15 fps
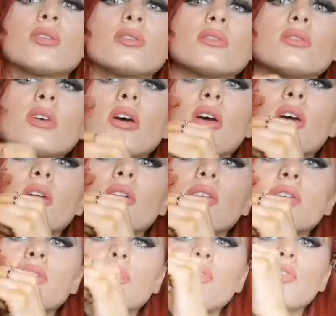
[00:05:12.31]
So
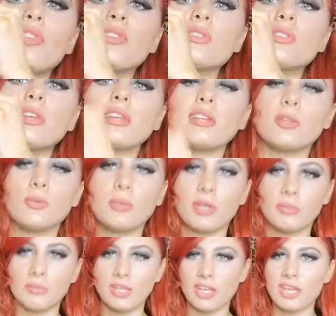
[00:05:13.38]
it's diffused it a little
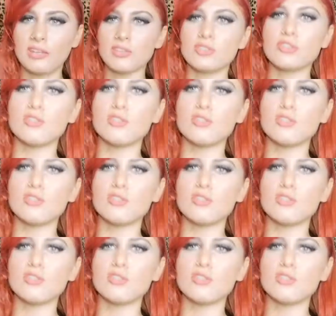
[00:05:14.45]
bit. My hair is